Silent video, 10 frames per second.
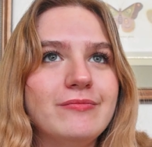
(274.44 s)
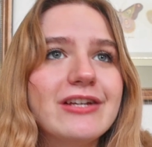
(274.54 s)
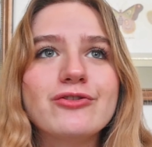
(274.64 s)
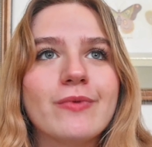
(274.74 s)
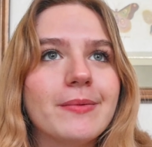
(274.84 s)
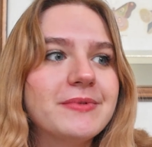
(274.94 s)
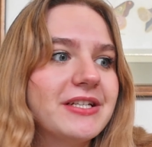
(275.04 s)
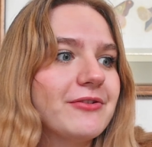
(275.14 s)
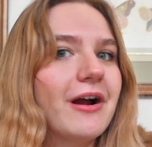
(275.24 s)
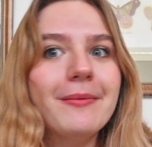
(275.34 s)

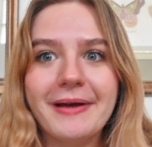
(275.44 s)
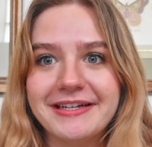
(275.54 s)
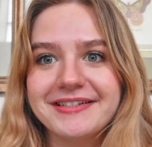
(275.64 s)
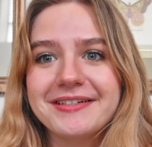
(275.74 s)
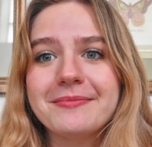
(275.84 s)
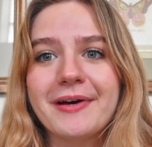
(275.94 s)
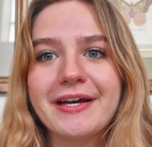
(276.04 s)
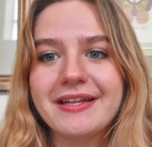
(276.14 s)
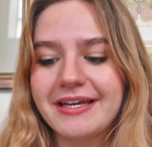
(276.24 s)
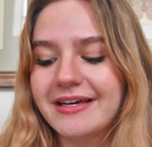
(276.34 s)
interrupted or upended
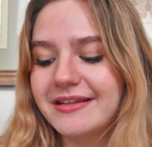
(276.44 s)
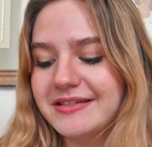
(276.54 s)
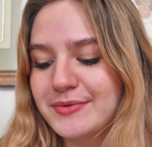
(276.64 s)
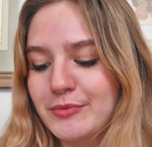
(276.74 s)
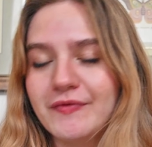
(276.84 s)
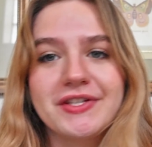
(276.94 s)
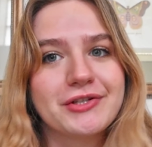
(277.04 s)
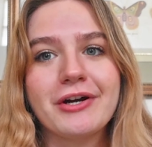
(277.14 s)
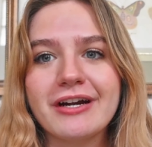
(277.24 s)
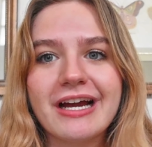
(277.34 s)
by like this movie
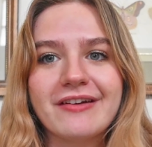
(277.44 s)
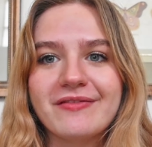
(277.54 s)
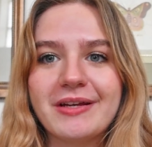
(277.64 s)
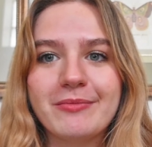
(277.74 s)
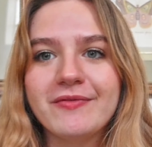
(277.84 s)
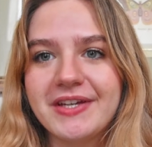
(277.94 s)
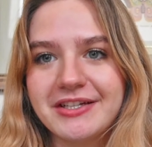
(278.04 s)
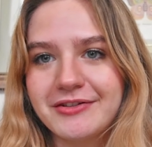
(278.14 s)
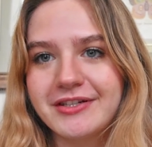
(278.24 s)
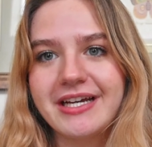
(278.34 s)
star kind of like moving
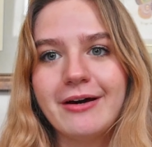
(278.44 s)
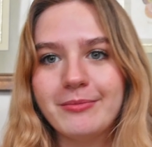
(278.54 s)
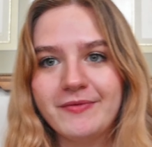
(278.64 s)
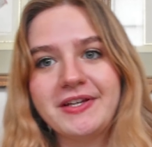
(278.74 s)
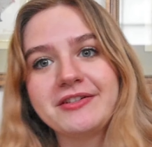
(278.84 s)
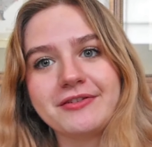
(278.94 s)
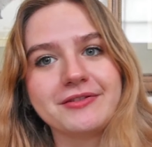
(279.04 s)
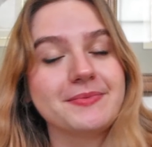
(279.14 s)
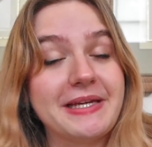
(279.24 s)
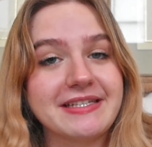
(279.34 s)
into her town, moving into her
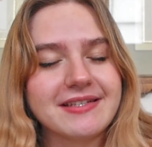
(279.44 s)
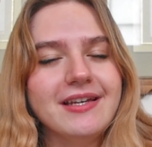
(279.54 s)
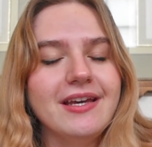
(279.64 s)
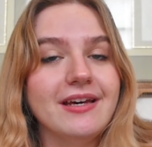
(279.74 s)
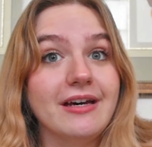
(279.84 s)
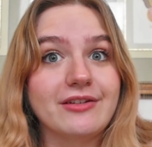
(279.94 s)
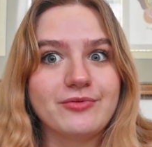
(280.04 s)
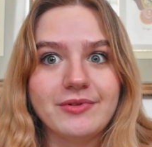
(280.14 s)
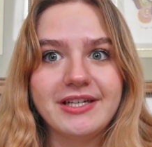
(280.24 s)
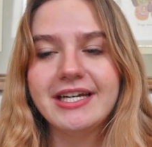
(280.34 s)
space.
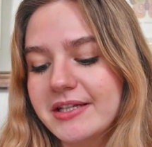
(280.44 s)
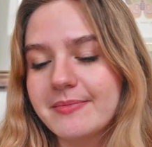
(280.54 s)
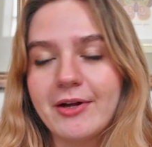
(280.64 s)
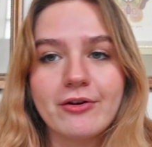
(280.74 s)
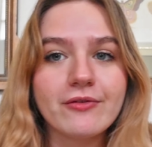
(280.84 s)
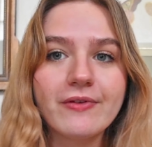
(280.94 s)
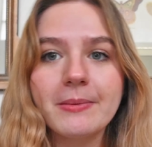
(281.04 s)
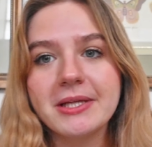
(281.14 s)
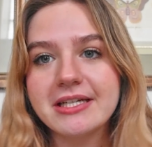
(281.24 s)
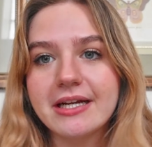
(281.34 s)
Truly, it's about her
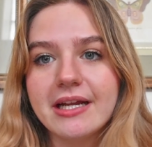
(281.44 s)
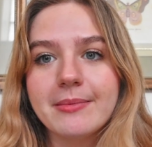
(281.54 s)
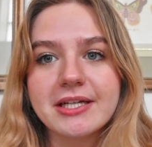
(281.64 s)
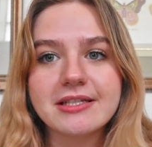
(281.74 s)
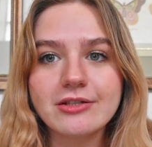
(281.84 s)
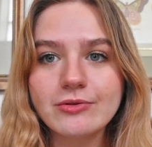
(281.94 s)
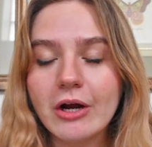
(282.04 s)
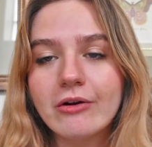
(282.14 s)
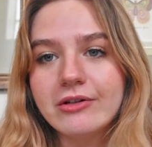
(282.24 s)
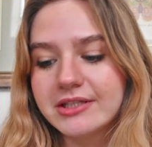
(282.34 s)
family dynamics and
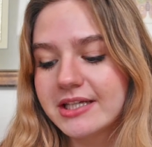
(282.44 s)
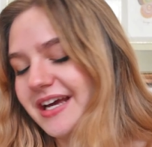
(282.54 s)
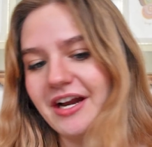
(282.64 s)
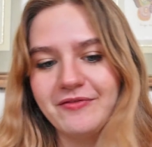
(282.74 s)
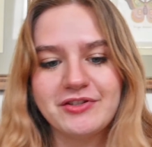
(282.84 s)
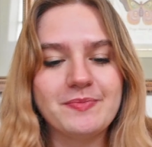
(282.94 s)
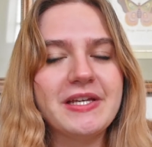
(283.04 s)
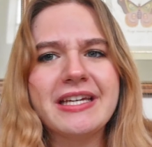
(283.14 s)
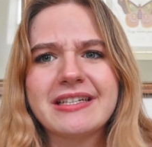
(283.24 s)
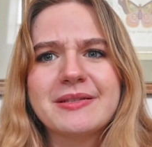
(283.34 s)
struggles, kind of just
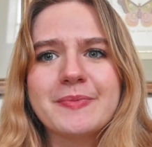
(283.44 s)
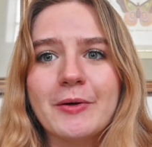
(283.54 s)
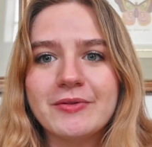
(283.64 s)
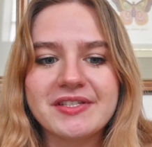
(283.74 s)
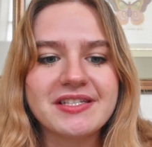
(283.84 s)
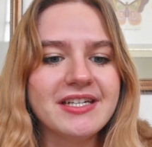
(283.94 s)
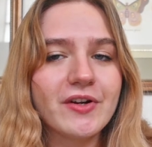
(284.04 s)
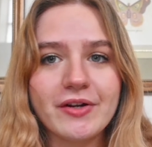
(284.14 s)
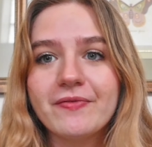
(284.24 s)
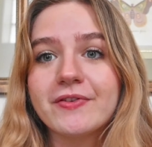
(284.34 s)
being exposed
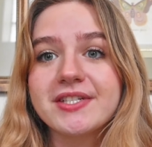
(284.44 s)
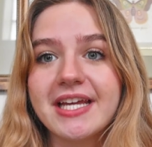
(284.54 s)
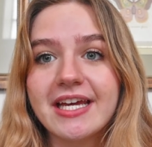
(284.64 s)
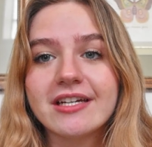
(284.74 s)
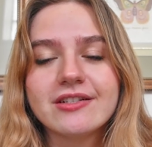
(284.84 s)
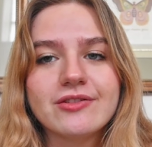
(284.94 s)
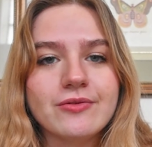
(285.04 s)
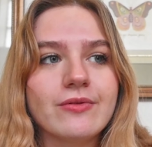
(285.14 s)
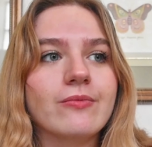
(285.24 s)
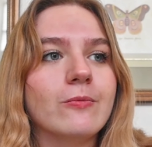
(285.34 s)
very firsthand to
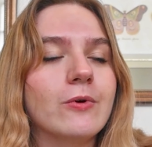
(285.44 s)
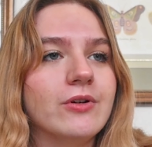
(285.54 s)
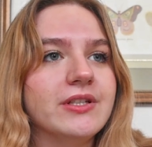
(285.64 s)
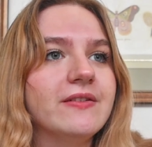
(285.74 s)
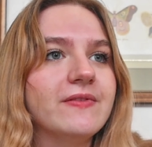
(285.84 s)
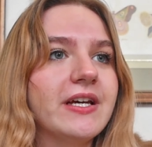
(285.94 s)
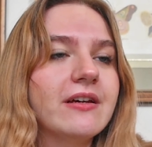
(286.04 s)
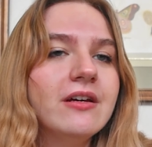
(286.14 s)
the world of like